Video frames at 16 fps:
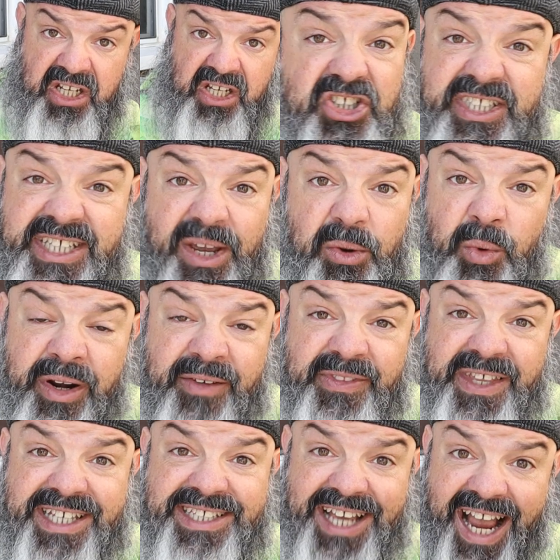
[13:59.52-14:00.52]
Just get one of
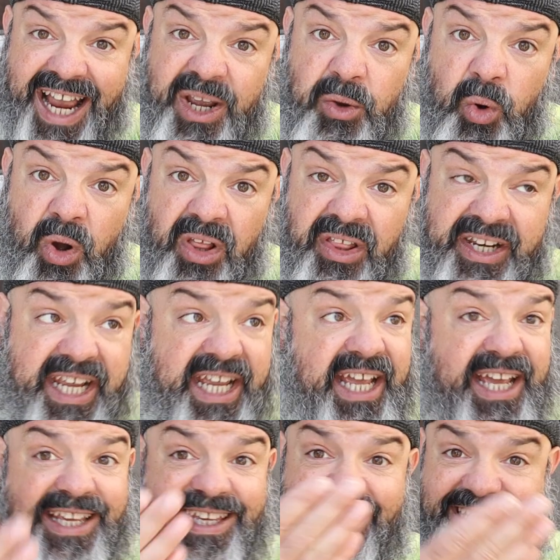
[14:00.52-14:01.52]
these
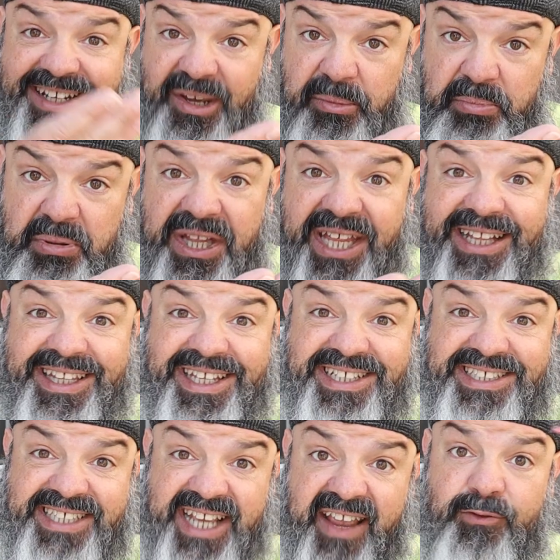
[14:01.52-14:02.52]
high-quality, yet completely
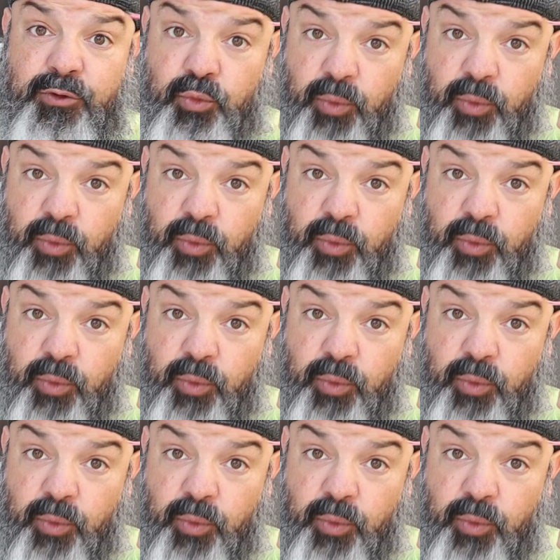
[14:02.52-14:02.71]
safe